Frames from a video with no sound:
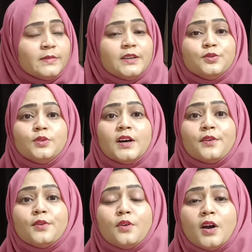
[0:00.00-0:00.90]
but you are
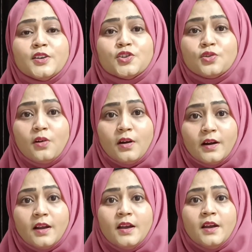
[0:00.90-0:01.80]
not
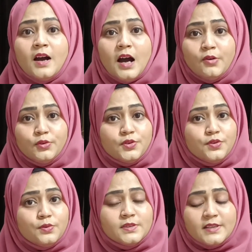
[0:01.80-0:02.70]
sure how to
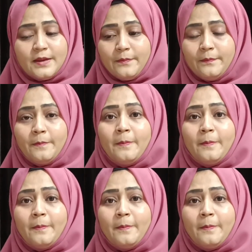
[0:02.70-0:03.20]
use them.